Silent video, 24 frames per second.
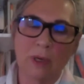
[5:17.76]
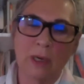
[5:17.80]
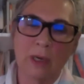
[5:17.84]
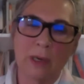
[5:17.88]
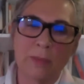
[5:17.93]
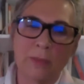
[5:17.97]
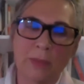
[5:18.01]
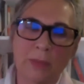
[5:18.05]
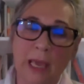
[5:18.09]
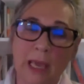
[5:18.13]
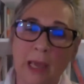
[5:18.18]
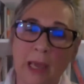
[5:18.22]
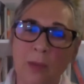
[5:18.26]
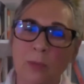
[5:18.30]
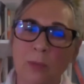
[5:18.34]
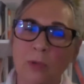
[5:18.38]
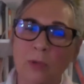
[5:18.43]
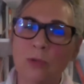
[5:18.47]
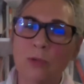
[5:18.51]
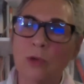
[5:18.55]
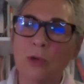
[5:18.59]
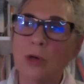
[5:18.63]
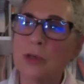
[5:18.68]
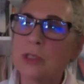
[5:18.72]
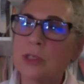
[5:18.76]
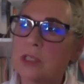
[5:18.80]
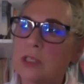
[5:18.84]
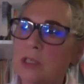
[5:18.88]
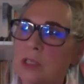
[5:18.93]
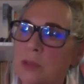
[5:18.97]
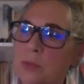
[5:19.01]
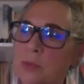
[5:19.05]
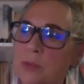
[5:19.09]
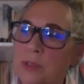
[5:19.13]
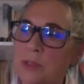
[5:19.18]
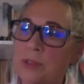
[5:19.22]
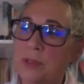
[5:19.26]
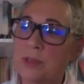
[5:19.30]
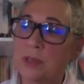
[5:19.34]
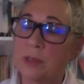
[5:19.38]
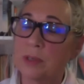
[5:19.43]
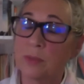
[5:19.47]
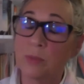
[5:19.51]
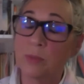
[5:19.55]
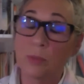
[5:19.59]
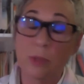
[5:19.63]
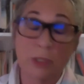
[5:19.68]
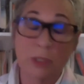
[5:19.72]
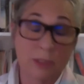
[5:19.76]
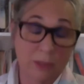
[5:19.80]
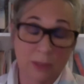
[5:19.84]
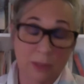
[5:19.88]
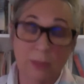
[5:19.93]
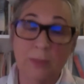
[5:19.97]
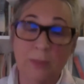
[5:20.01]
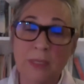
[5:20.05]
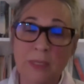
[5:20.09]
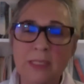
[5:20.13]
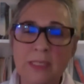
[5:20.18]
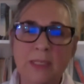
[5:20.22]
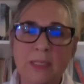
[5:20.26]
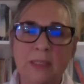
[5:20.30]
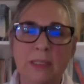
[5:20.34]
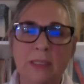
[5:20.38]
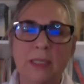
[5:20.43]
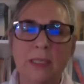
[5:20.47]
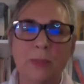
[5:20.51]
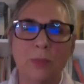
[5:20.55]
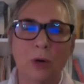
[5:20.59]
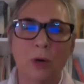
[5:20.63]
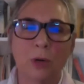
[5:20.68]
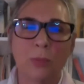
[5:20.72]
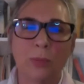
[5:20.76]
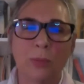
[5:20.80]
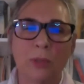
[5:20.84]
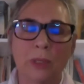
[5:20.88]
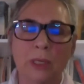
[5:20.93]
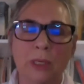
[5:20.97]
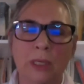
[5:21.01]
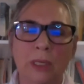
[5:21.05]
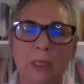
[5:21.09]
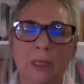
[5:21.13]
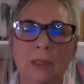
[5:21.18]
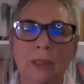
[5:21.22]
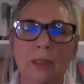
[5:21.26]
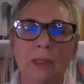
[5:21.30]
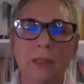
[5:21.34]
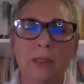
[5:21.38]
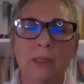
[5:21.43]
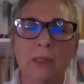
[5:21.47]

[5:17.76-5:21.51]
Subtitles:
Campbell wrote it, it was immediately popular.